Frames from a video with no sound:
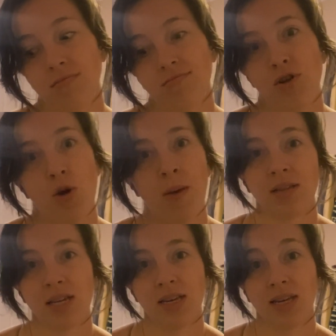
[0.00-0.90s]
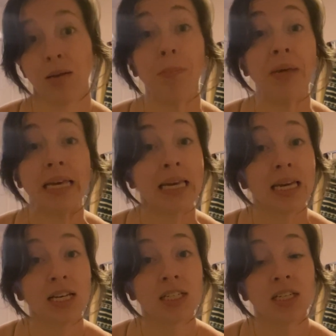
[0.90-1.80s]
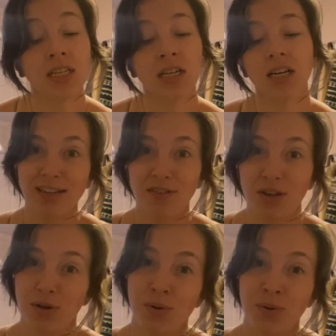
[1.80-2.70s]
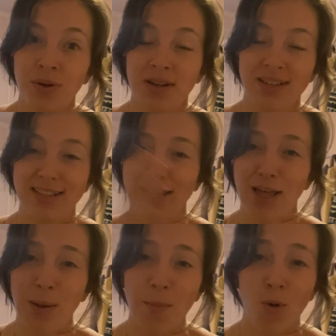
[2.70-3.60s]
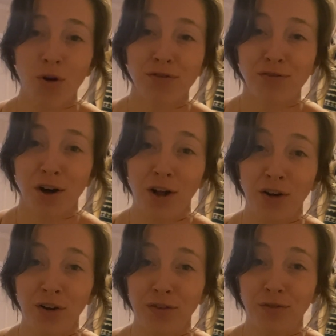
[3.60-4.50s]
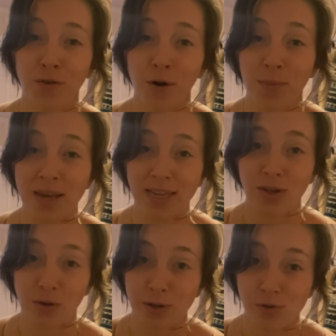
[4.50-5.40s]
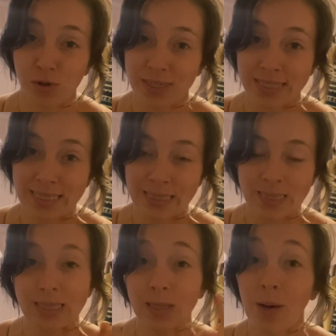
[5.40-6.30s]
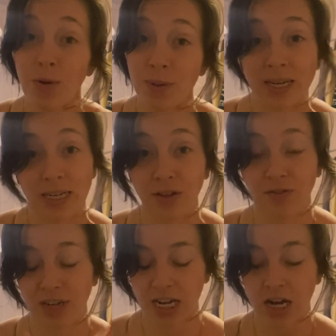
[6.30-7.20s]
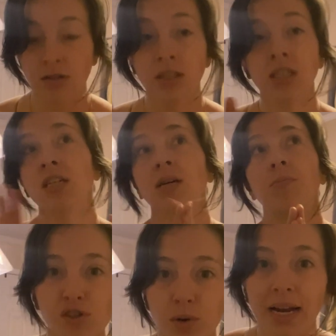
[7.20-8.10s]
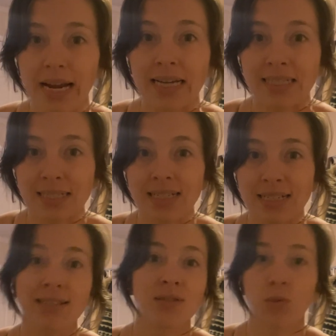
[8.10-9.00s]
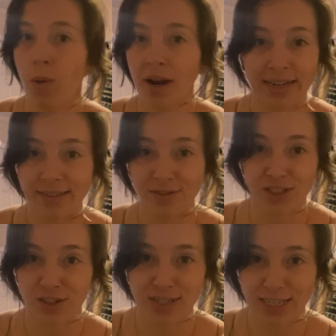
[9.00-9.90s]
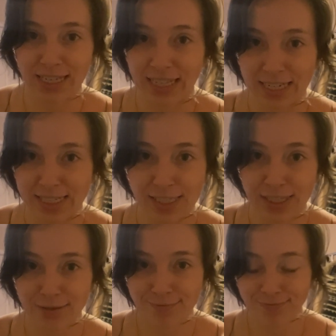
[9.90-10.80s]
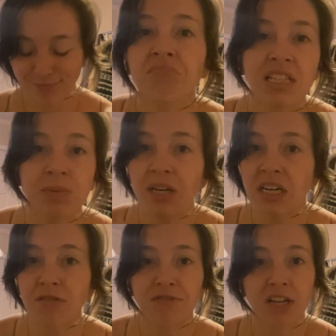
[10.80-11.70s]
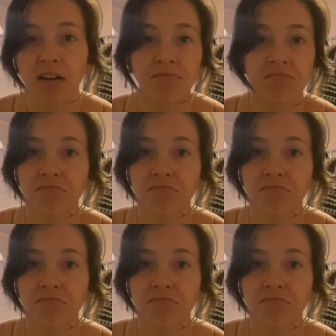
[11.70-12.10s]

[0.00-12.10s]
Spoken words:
nomadic can be, just to give you more fodder for making your own choices. So that will be in another video. But the shorthand is what I have just articulated to you. And that's been enough for now.